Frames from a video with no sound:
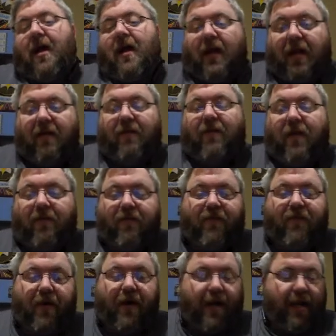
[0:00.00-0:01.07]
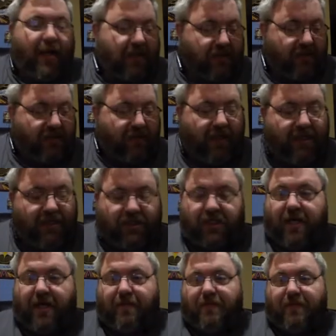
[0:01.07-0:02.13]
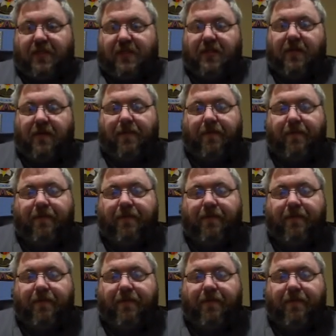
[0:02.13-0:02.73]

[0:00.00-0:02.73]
give him 4 extra green gems.